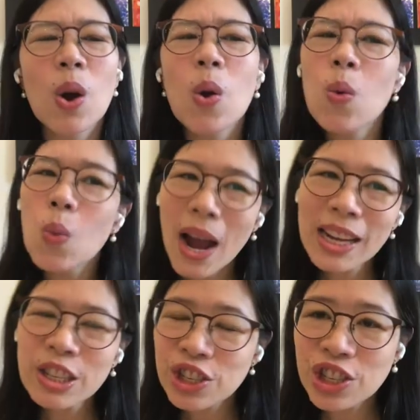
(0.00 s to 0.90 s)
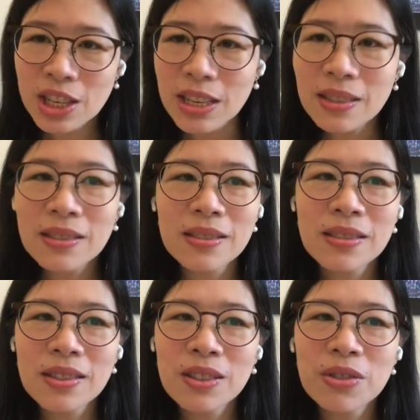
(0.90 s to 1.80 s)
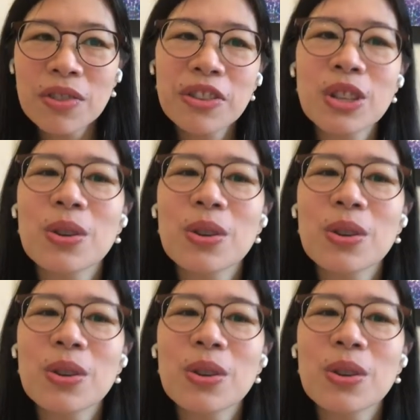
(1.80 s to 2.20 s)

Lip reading: why does she refer to